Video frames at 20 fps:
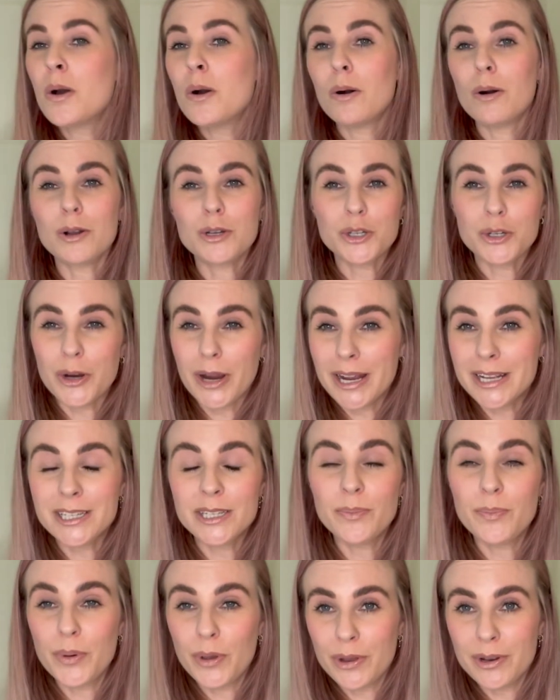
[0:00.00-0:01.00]
or trying to
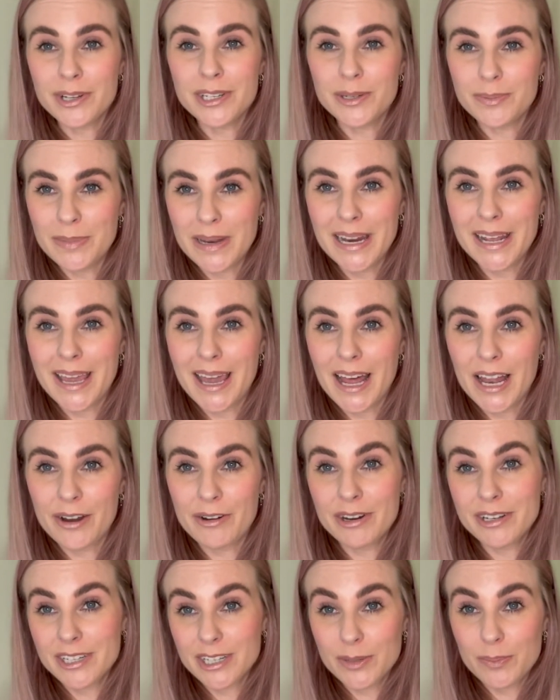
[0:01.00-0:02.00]
burn as many
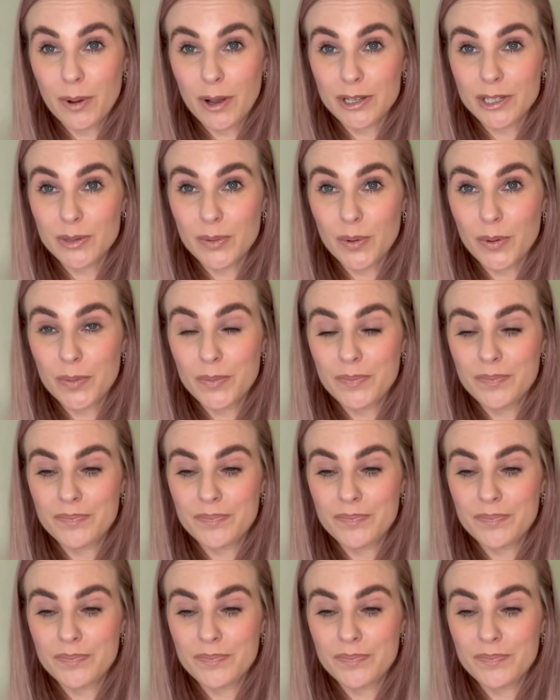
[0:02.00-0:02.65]
calories as possible.